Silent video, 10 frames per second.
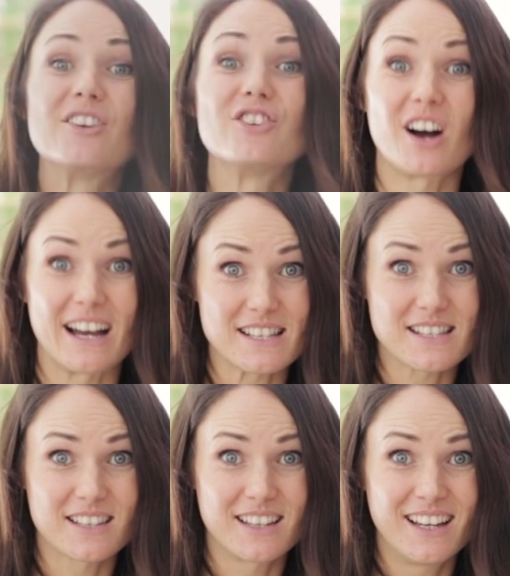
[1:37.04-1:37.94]

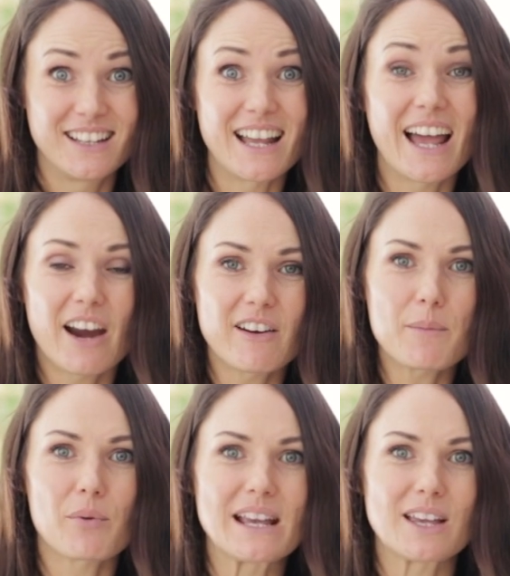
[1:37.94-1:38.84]
nice. Now, Harriet
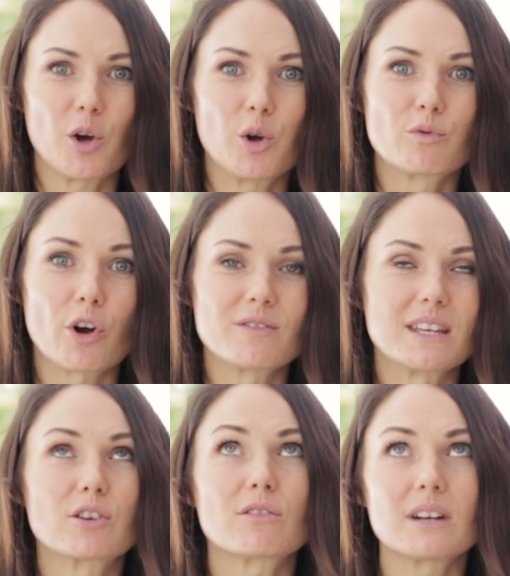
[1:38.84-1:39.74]
Breaker, who wrote the
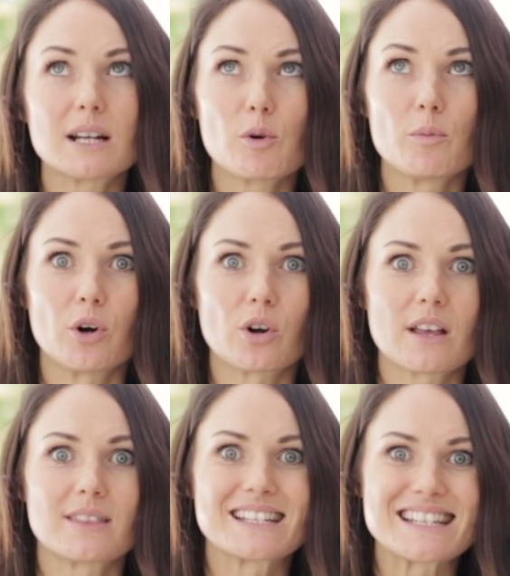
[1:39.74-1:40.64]
incredible book,
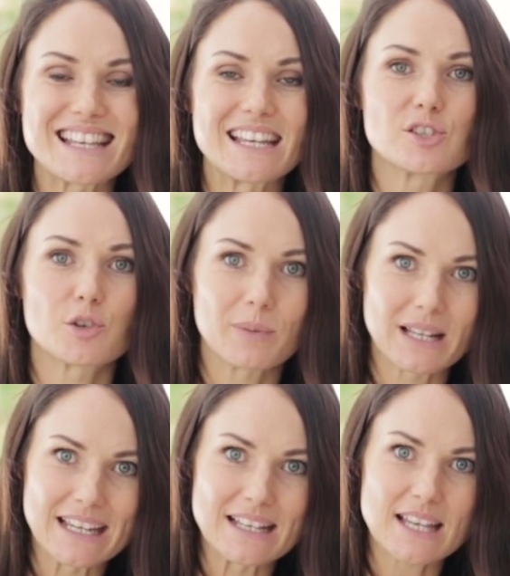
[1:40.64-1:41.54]
The Disease to
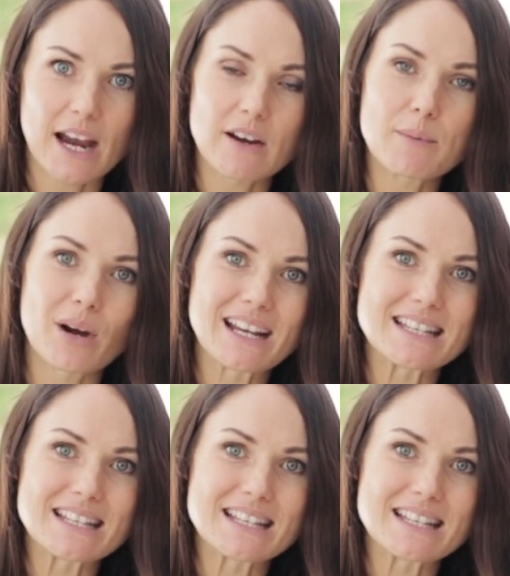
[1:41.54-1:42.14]
Please, Harriet Breaker